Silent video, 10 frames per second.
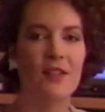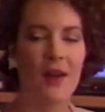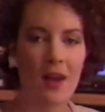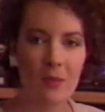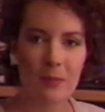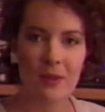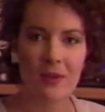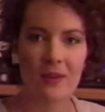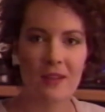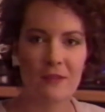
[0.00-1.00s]
To help
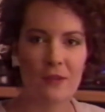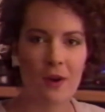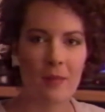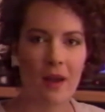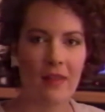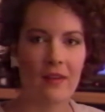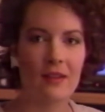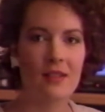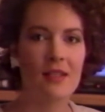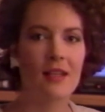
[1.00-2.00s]
you inform
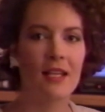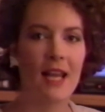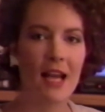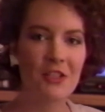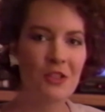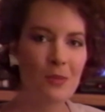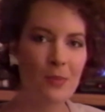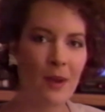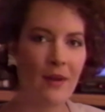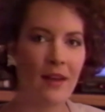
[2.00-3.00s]
others, the National
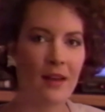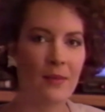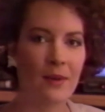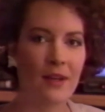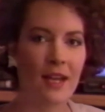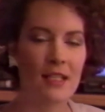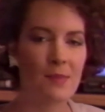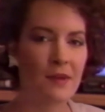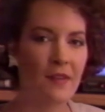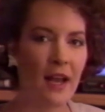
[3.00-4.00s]
Prayer Network has
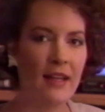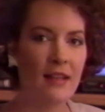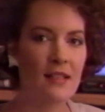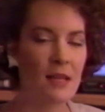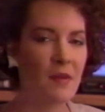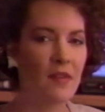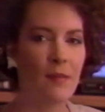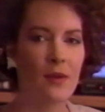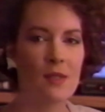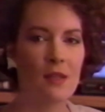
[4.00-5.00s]
provided some of the
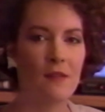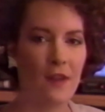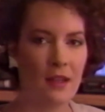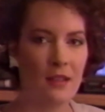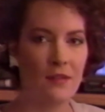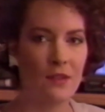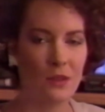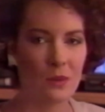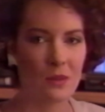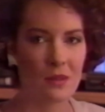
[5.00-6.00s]
most effective
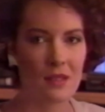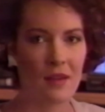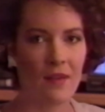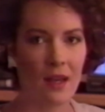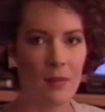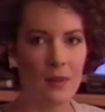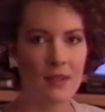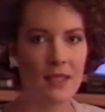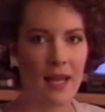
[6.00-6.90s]
tools available